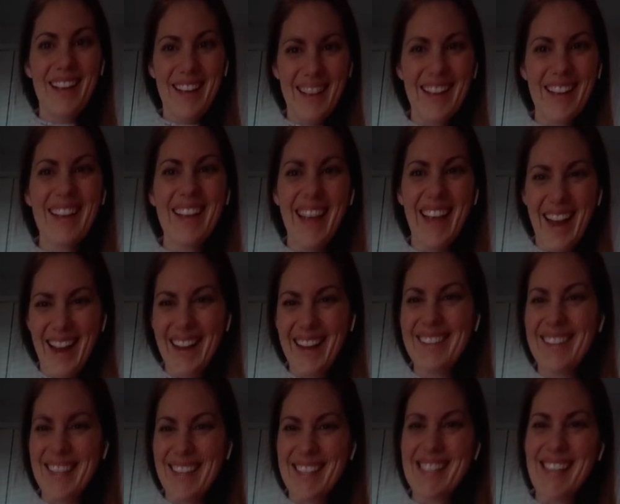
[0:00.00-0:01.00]
Yeah,
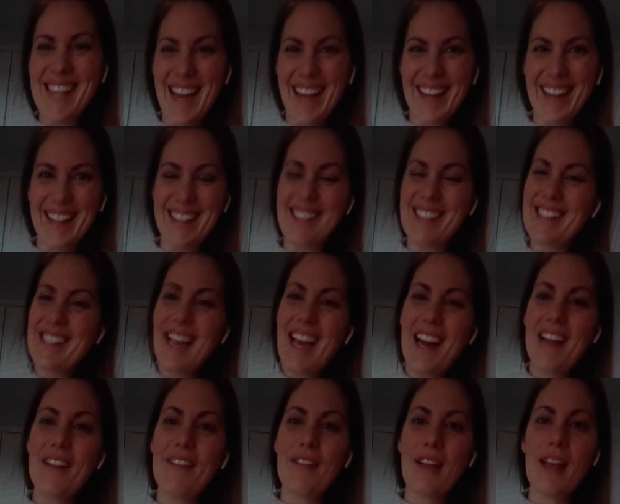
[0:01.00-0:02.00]
exactly. Just
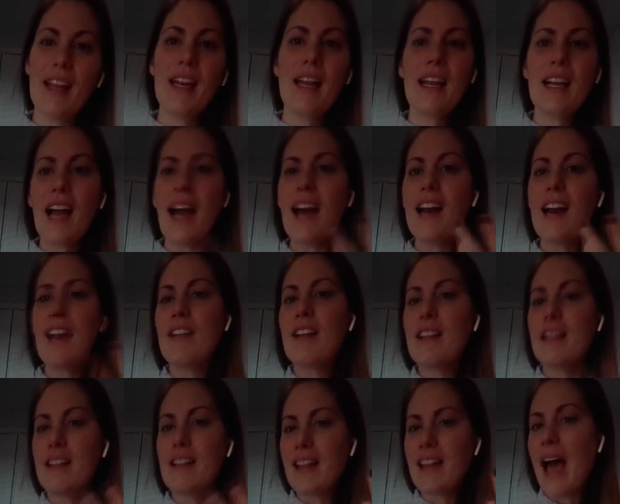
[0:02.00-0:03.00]
kind of, and kind
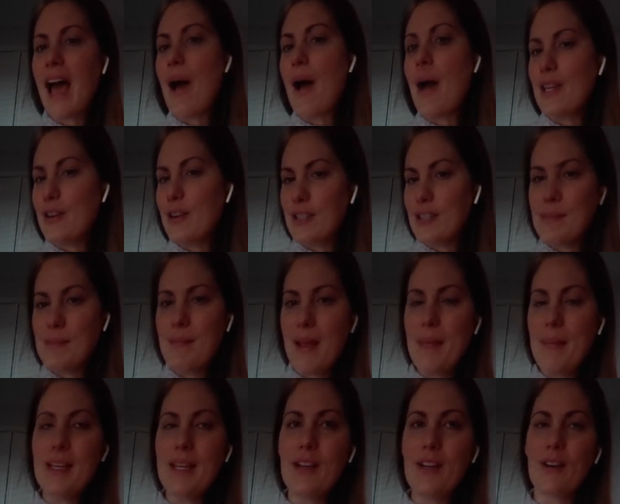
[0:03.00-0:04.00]
of allowing
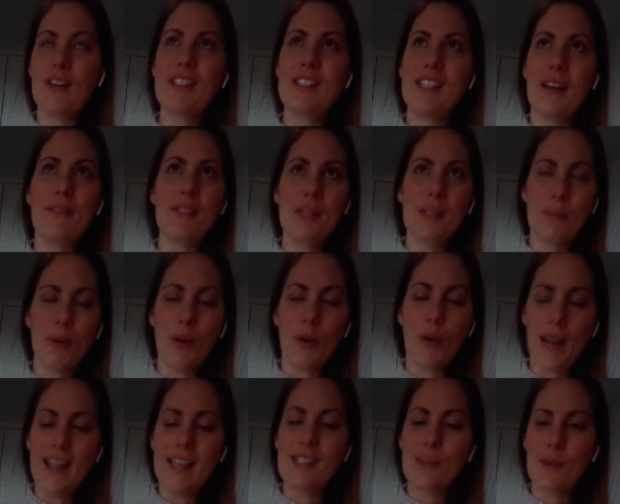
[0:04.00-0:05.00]
yourself some
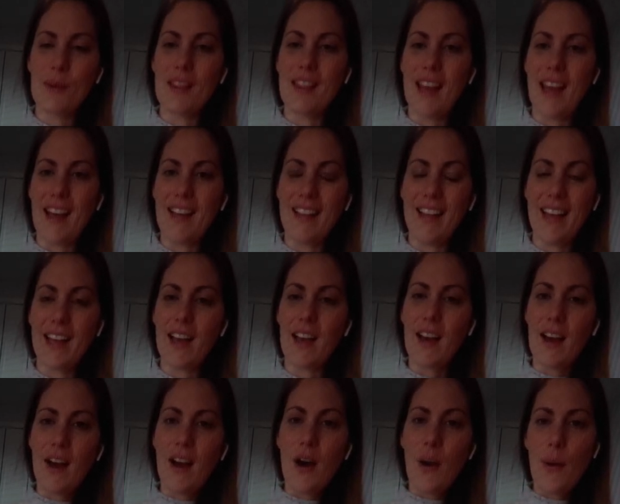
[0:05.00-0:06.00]
grace with that. Like,
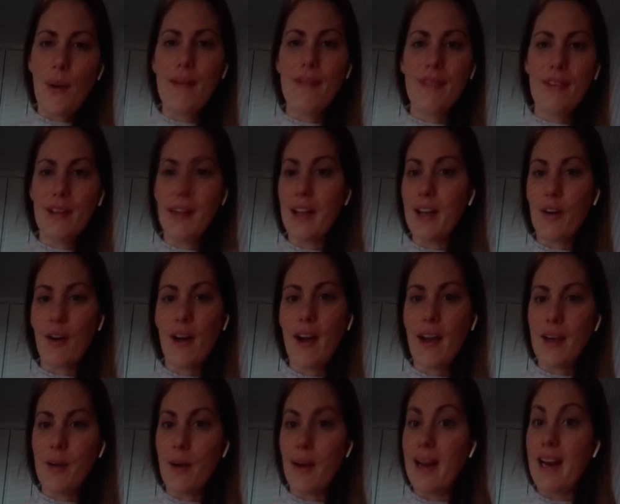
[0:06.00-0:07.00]
I feel like
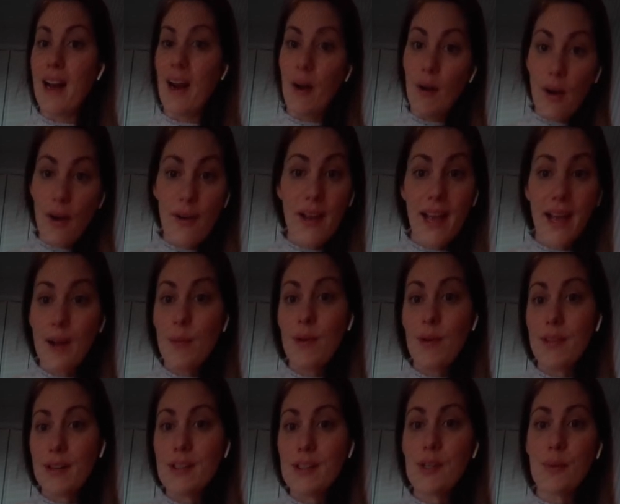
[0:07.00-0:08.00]
crying right now. Okay. Mm-hmm. Well,
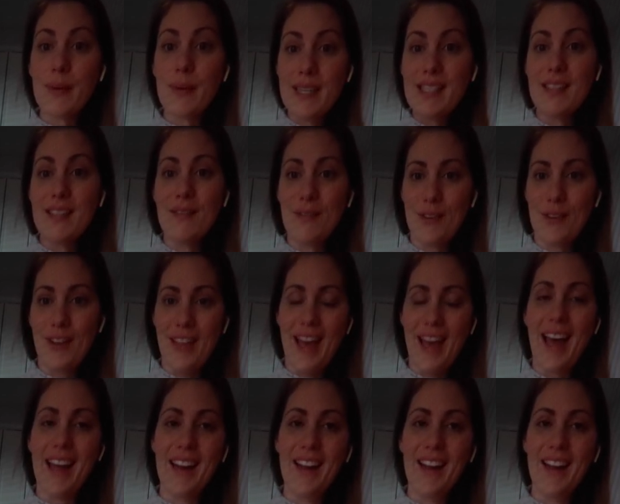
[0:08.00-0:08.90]
there's a reason for that.